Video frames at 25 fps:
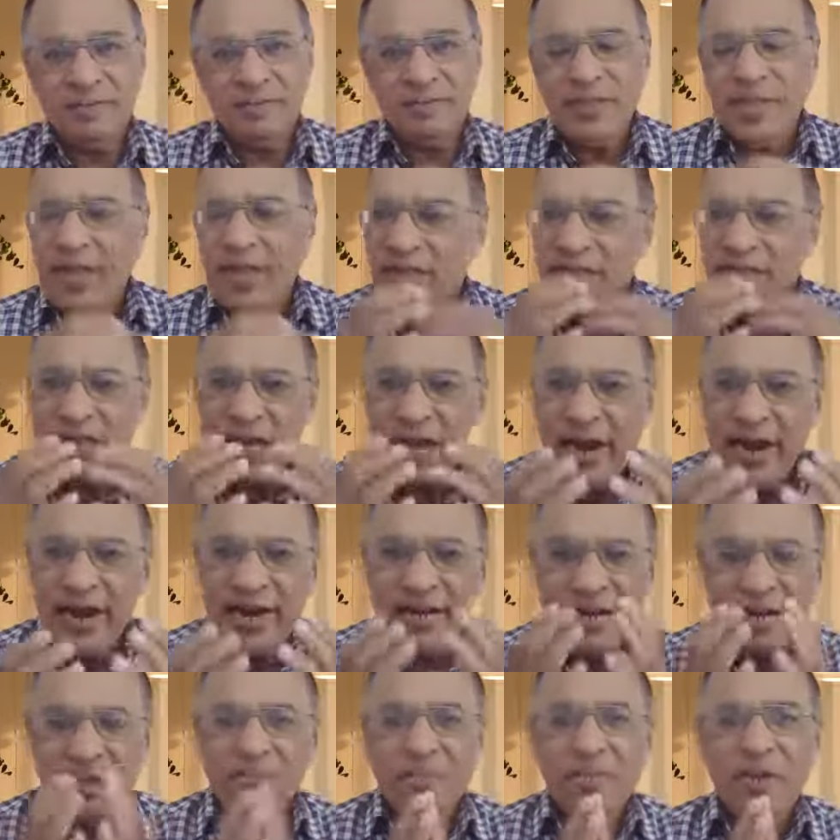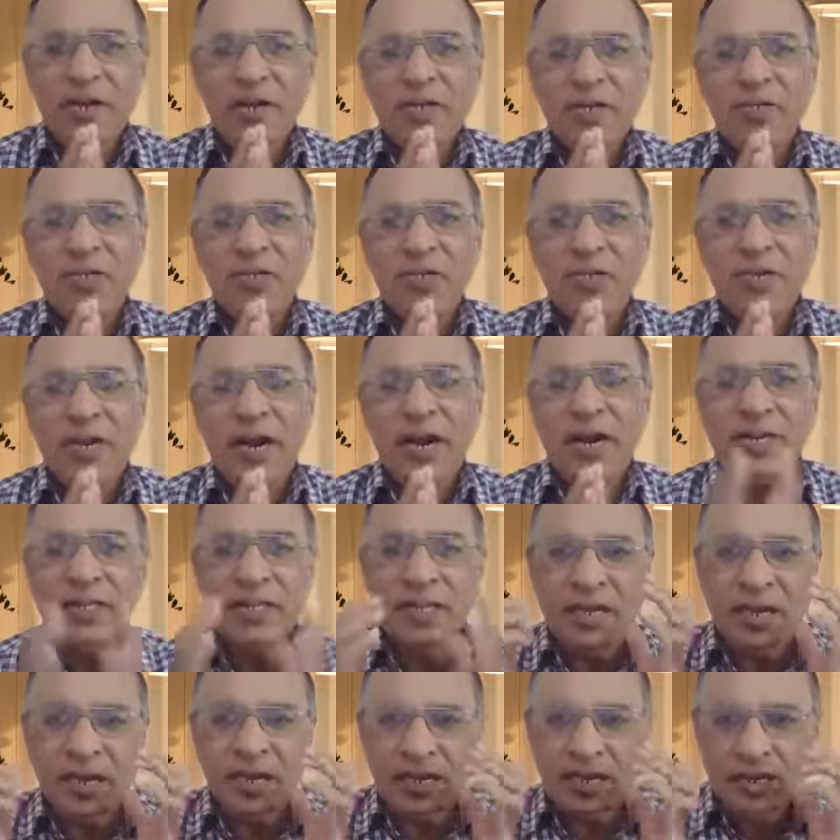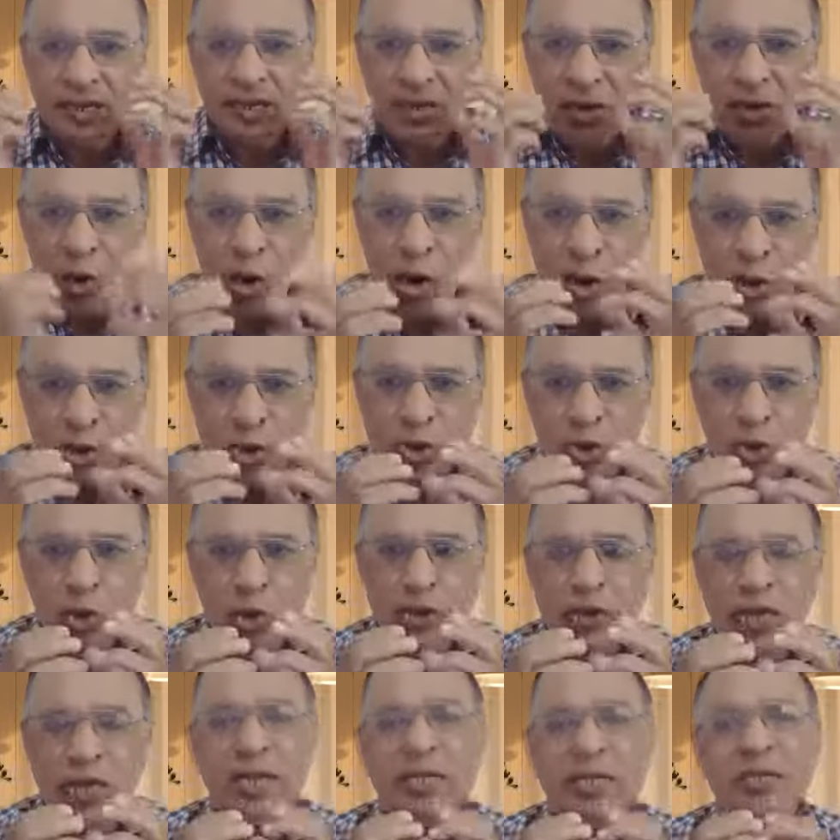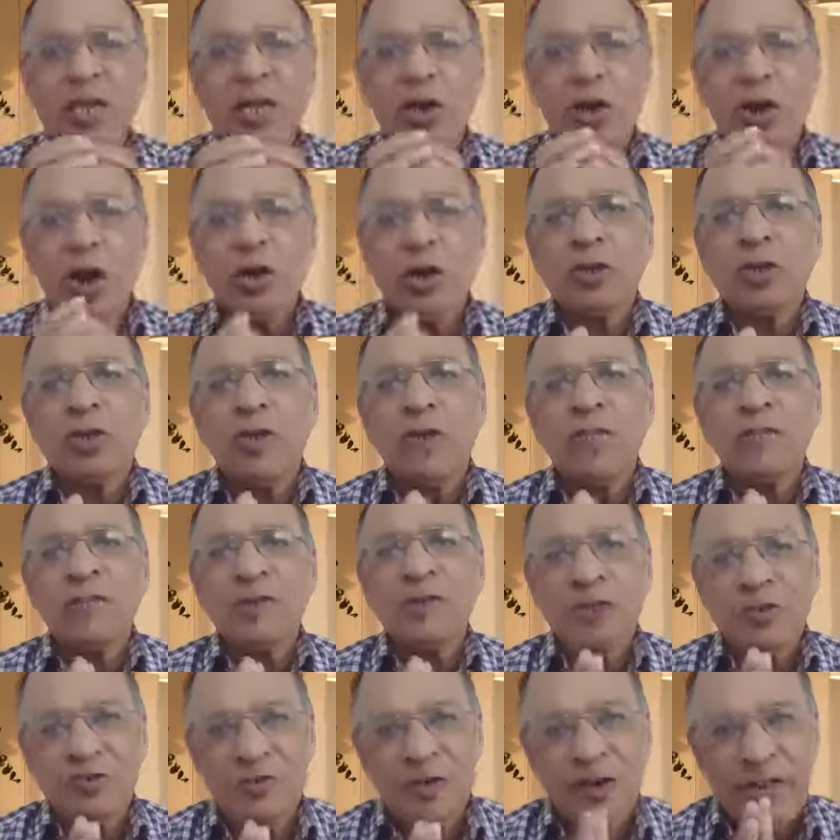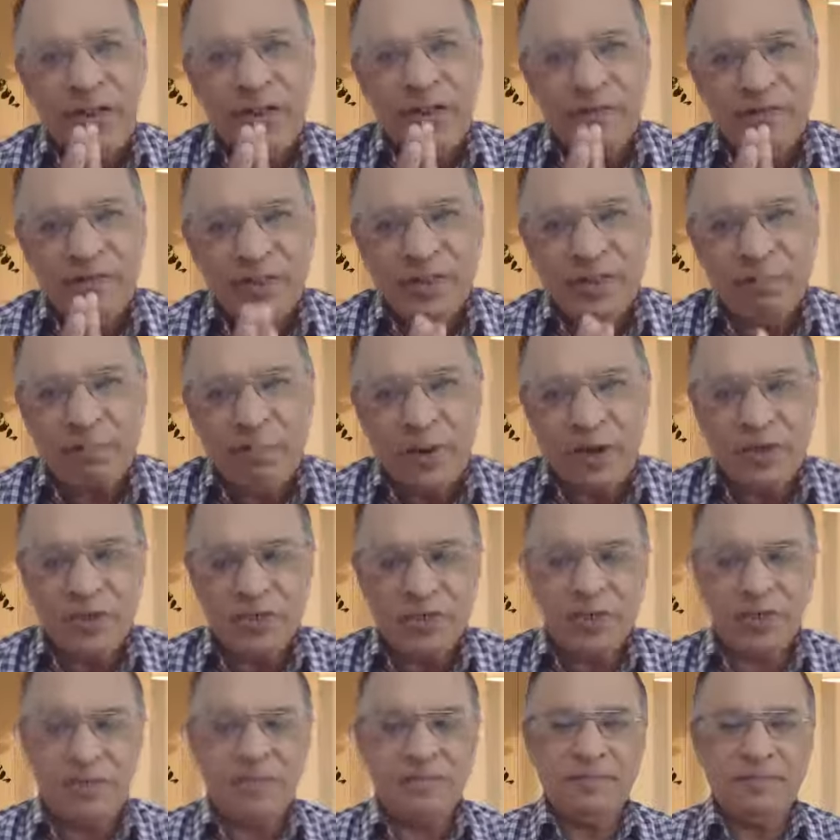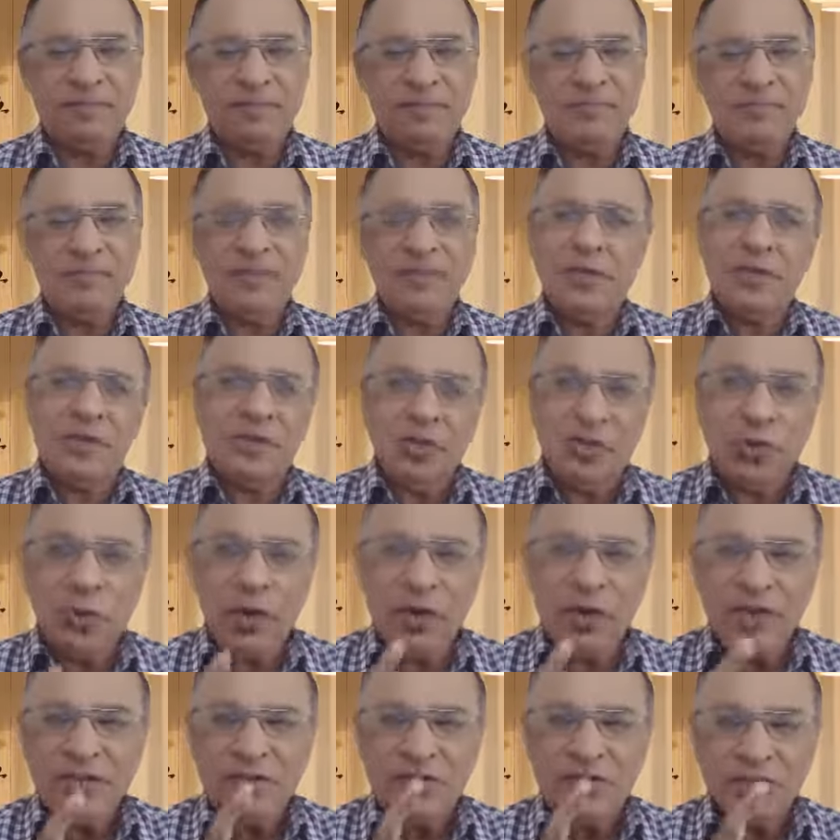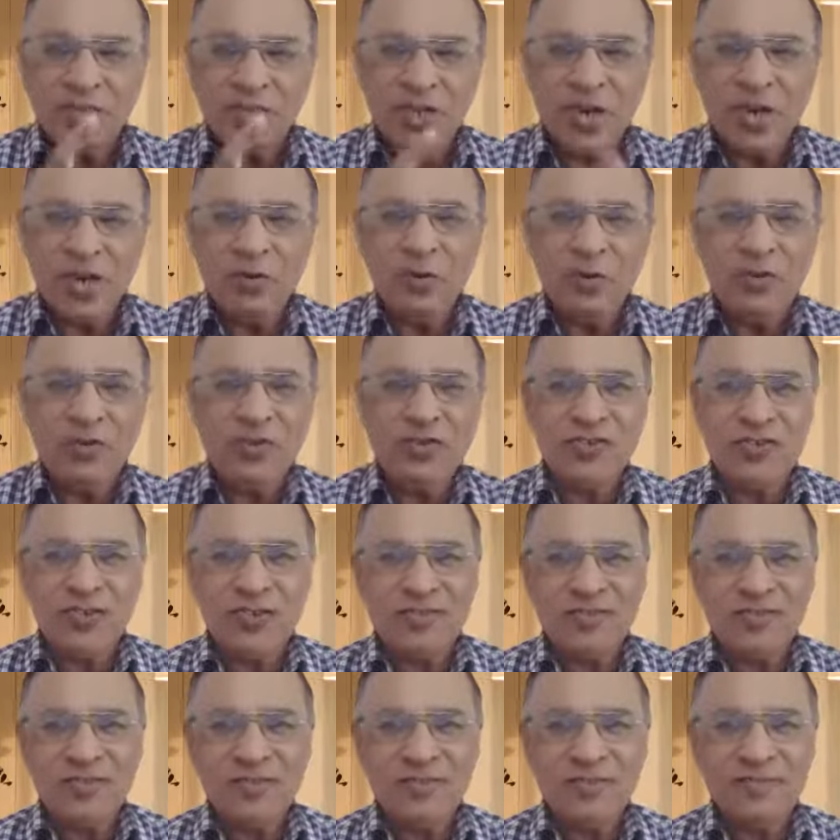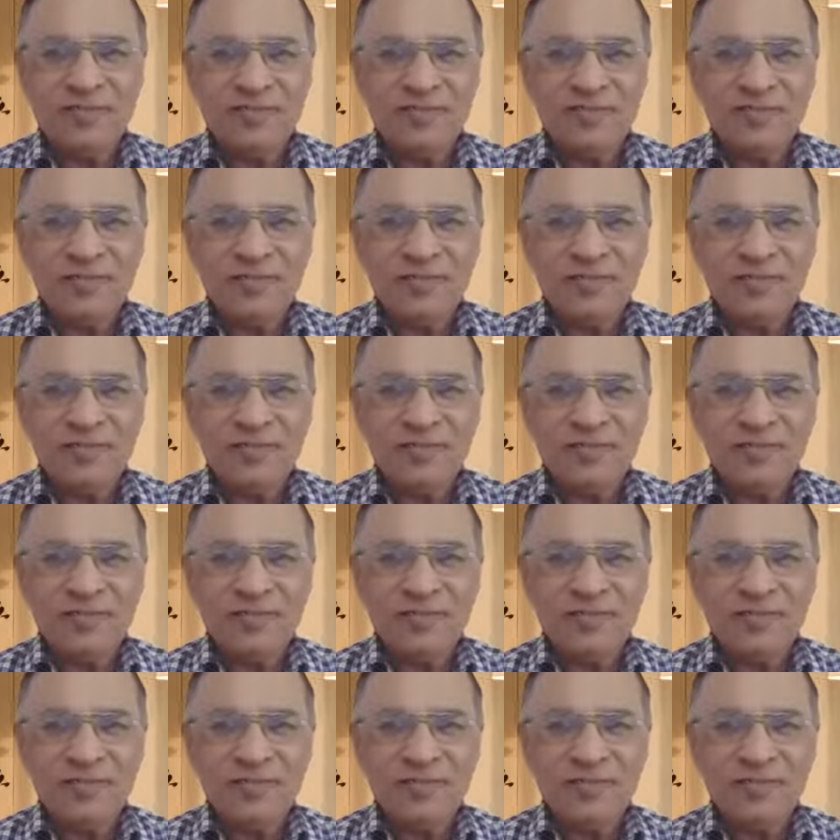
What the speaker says: There is a high temperature and also there is a lot of shivering with the patient. So let us start to discuss.